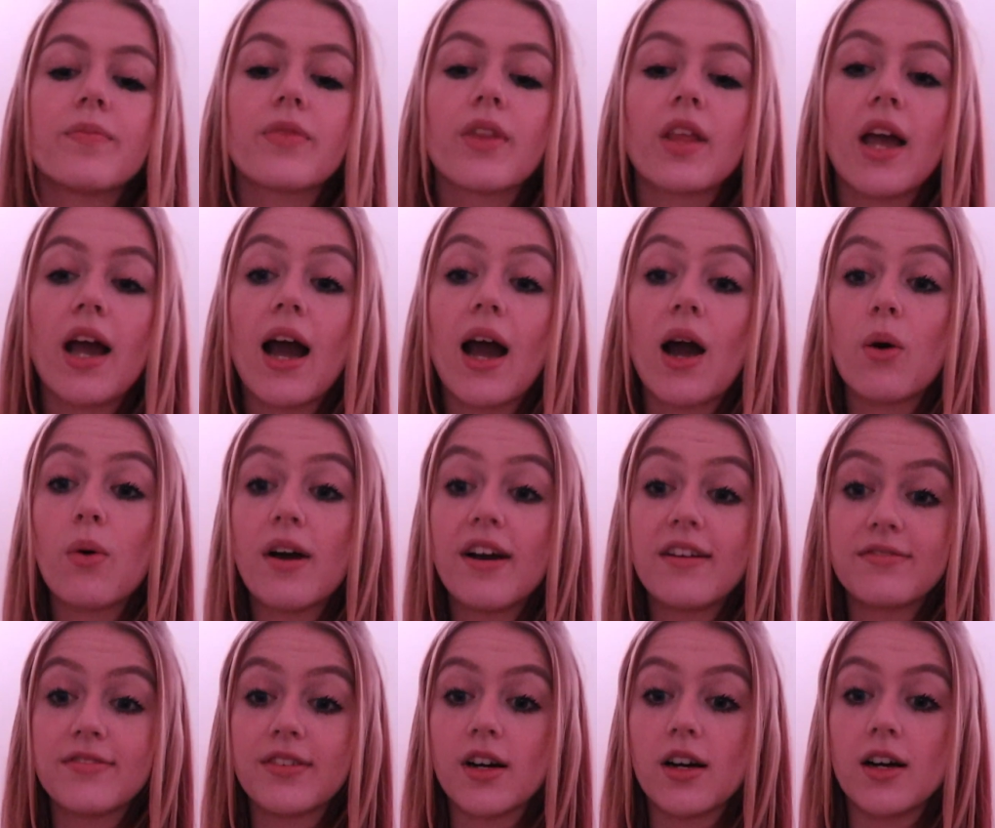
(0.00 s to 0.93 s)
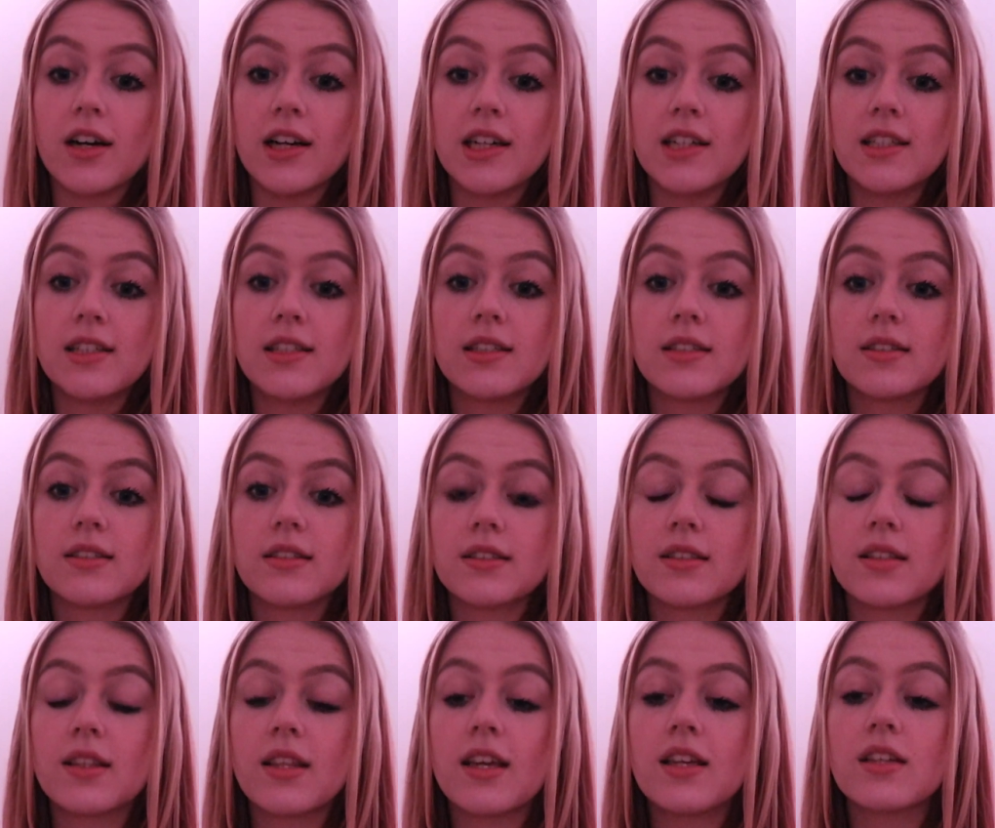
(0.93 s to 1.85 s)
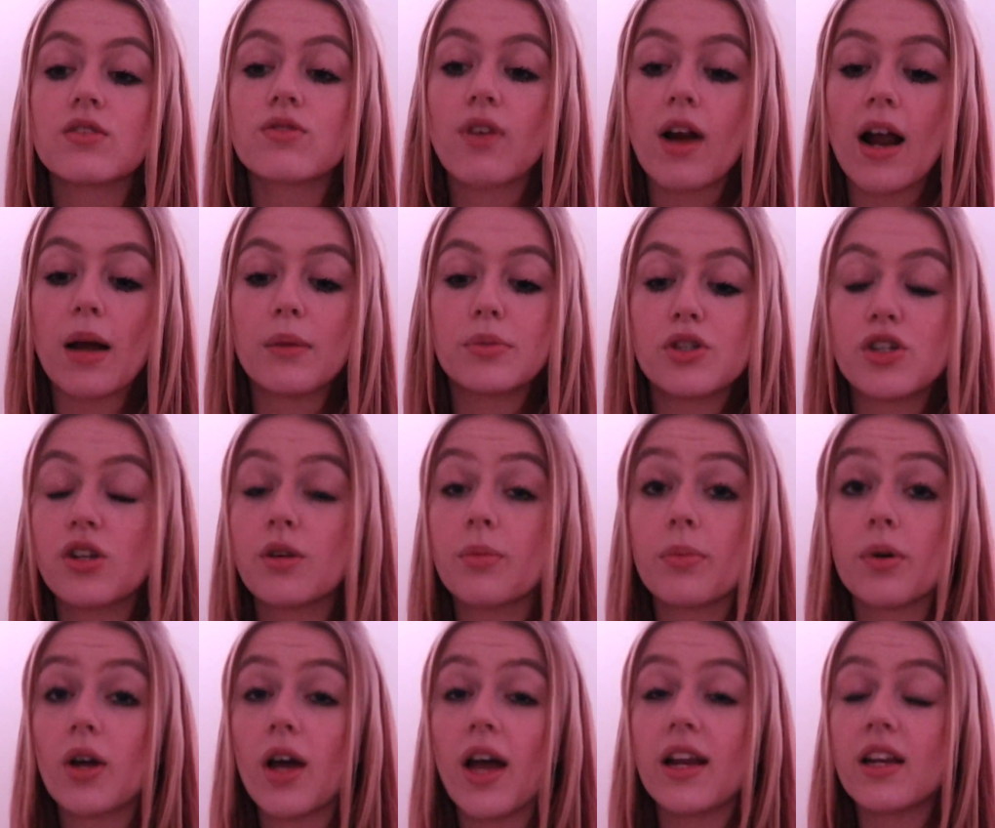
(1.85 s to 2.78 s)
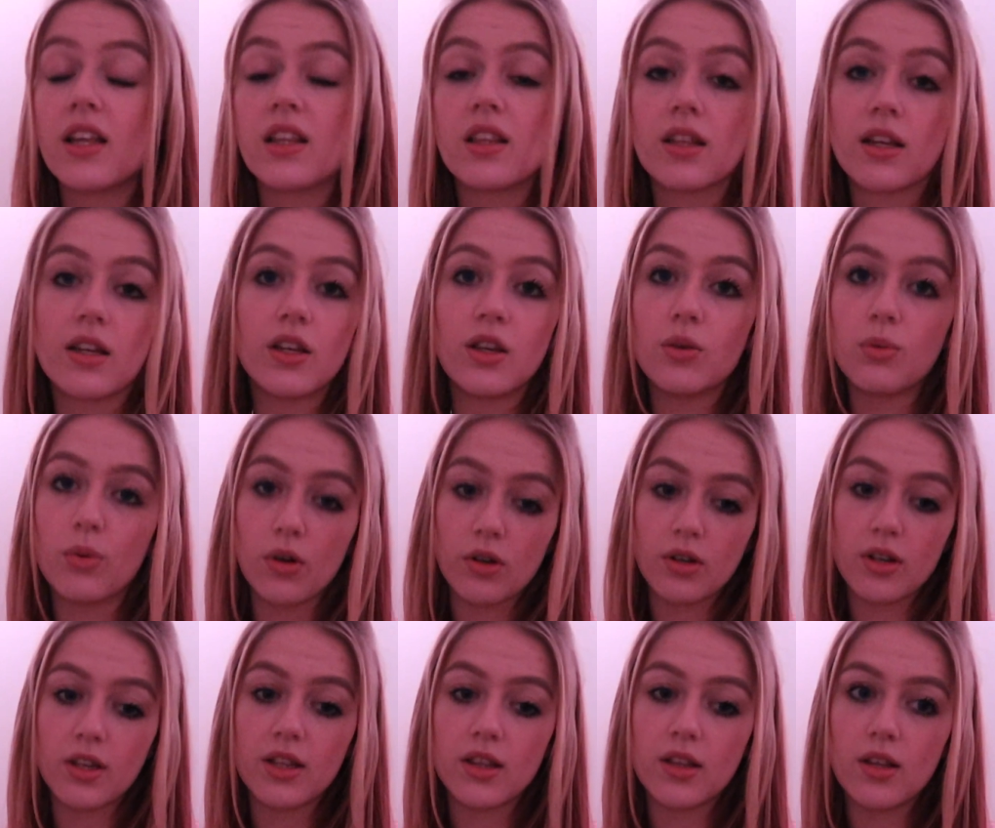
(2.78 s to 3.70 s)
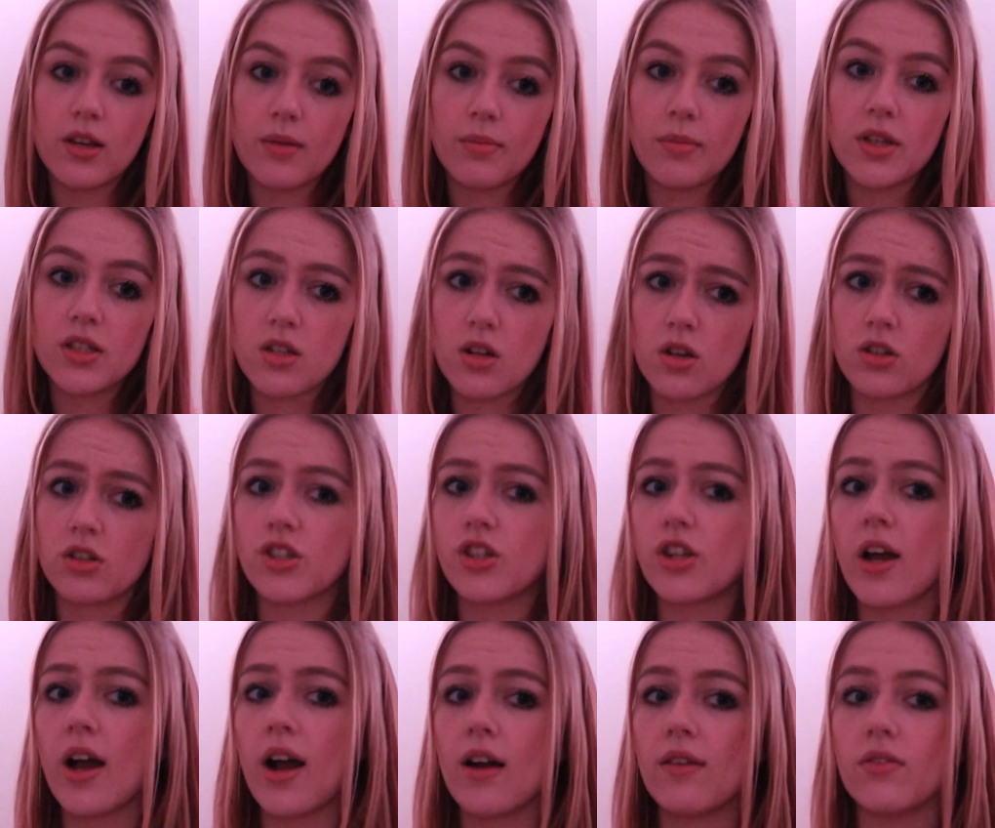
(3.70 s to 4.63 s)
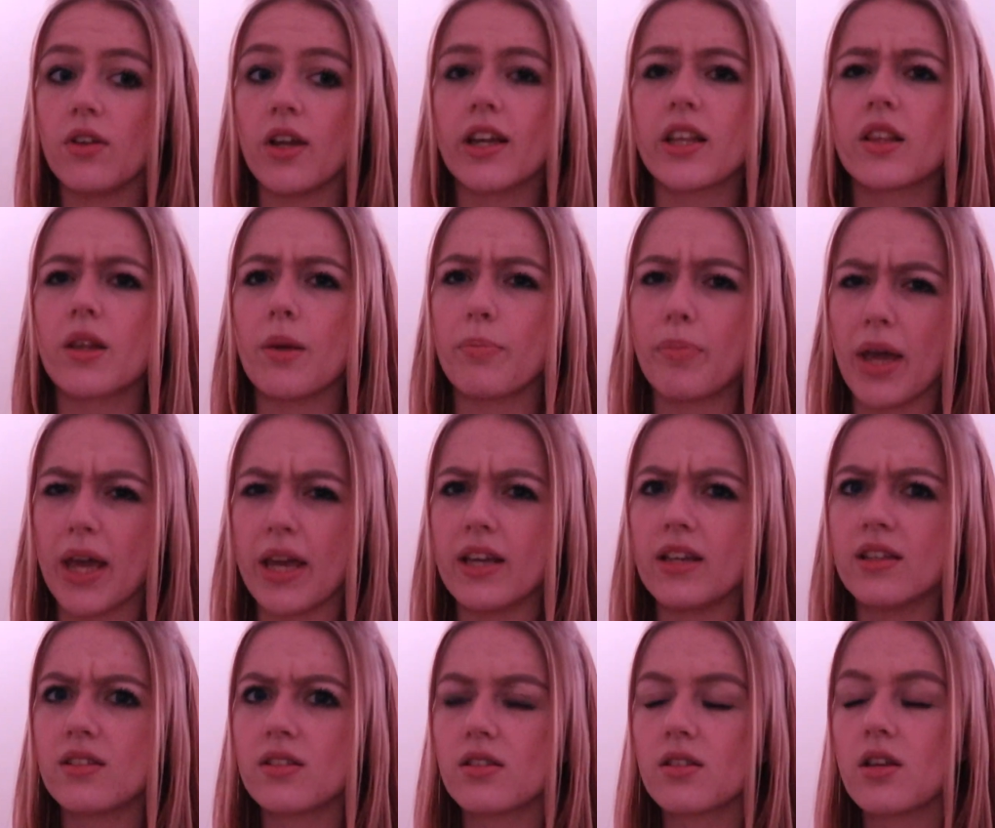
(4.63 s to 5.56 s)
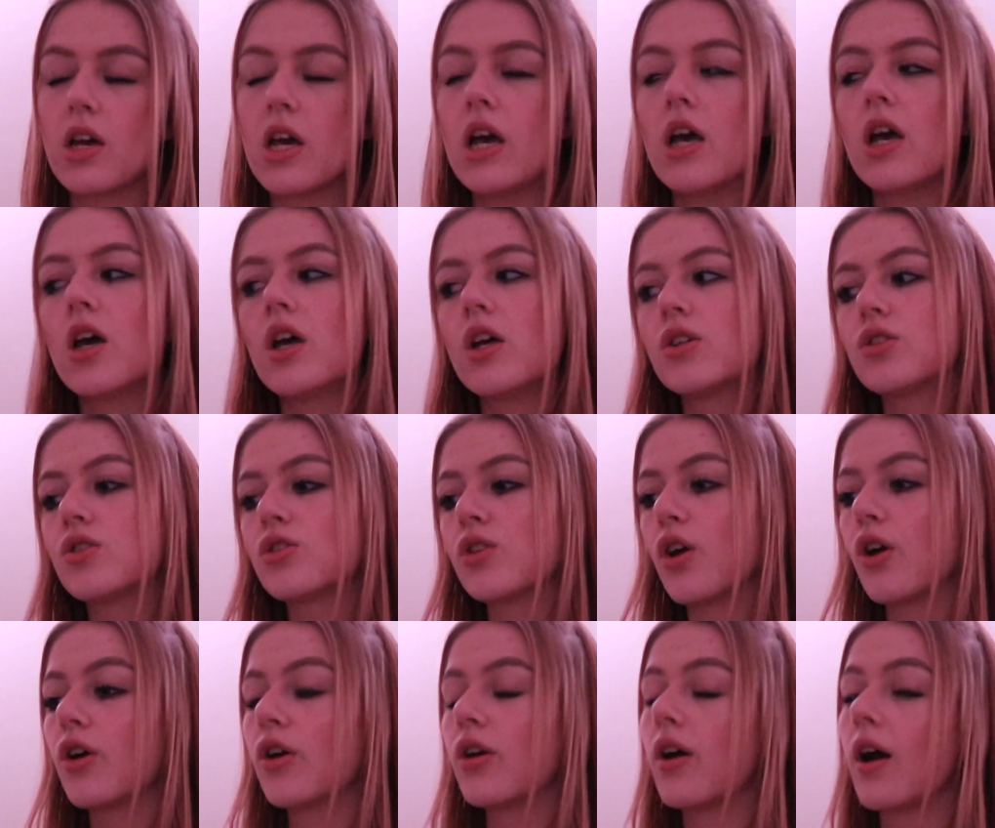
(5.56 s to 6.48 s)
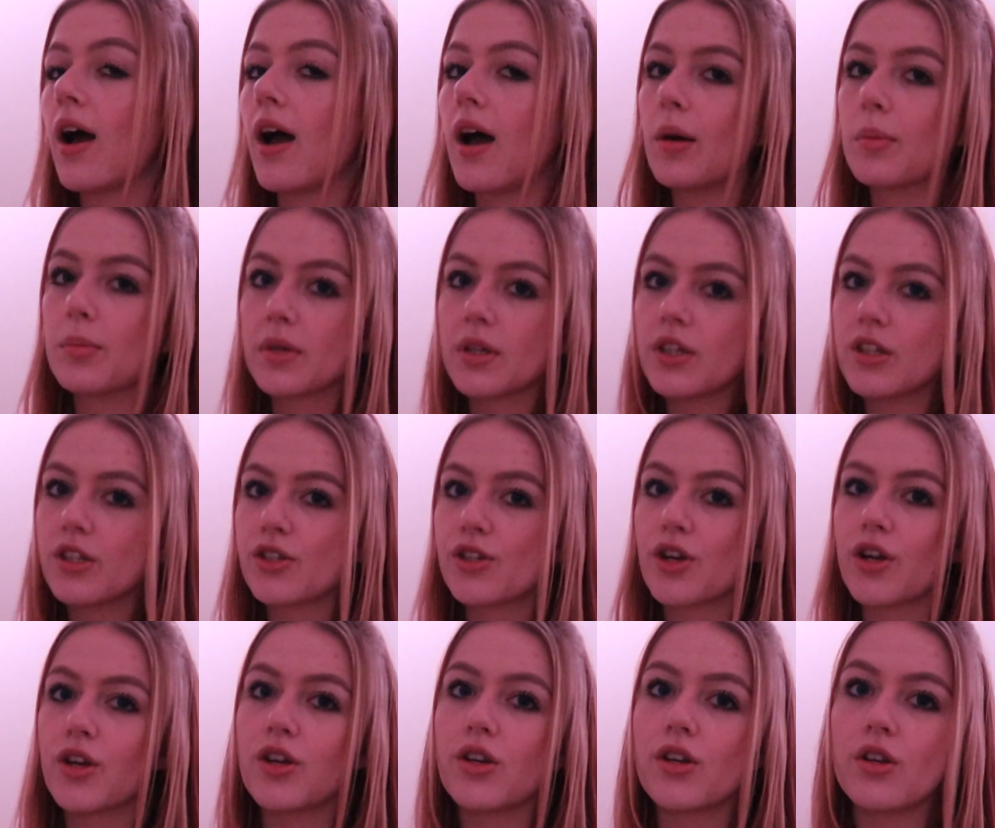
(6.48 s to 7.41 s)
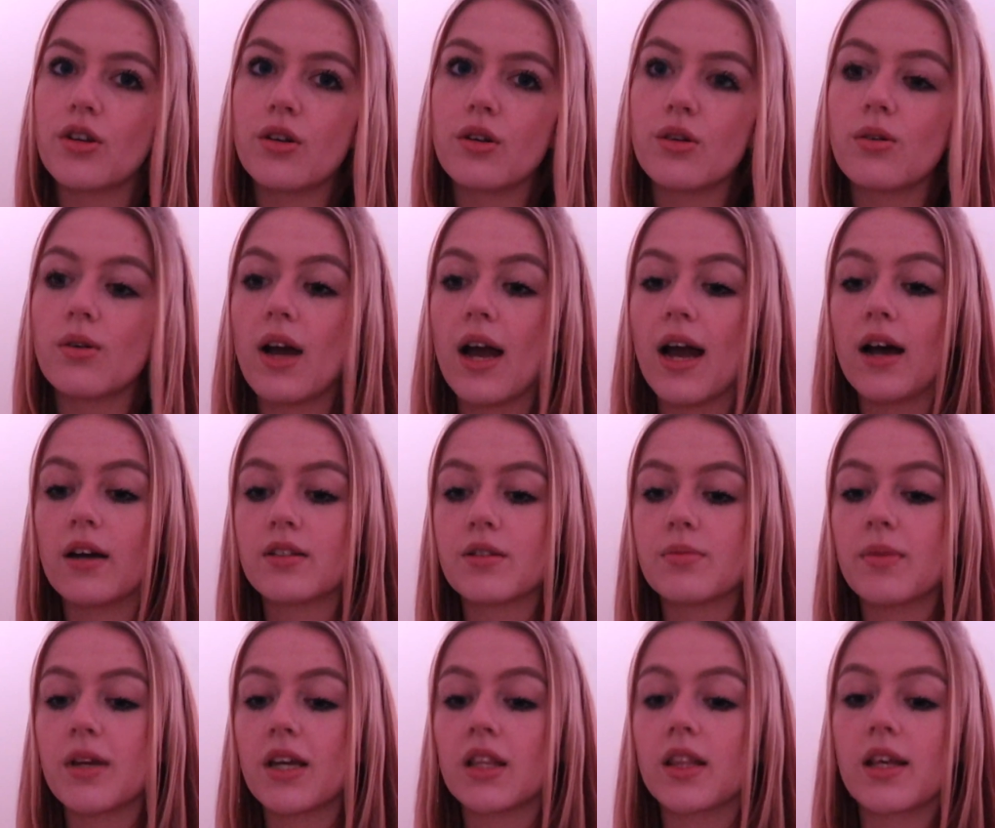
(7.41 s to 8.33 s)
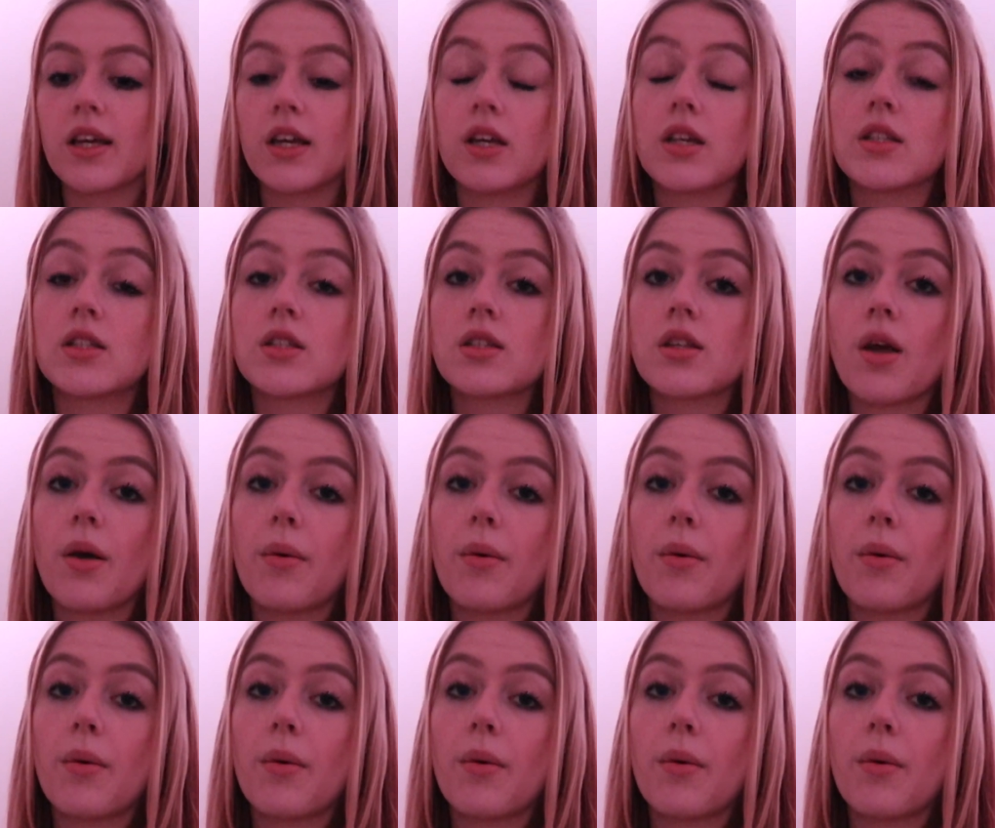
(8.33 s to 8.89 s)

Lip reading: However, these wraps, you can put anything you want in them as long as you have like the base. So I'm gonna show you how to make this.